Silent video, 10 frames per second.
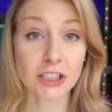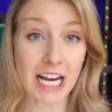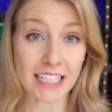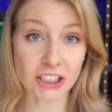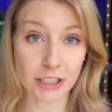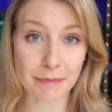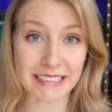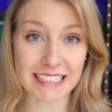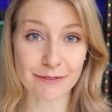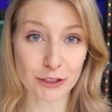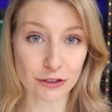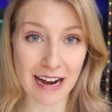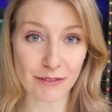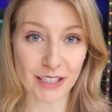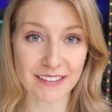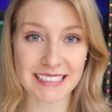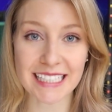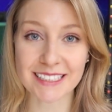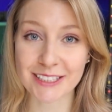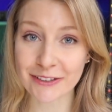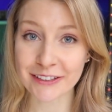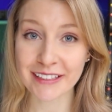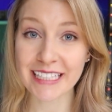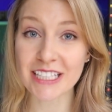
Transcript: ChatGPT for travelers is certainly